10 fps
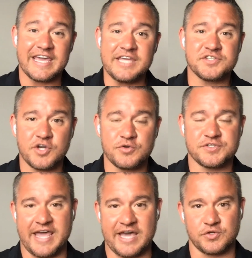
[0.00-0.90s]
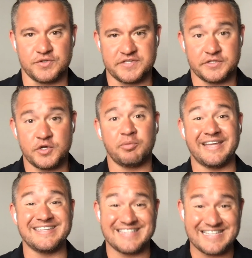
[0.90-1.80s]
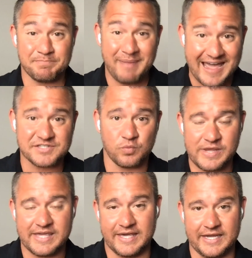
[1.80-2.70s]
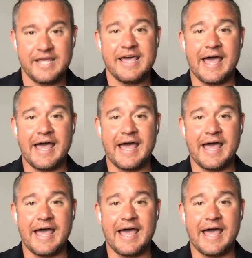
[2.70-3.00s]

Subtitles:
East Coast Nationals that took place this past weekend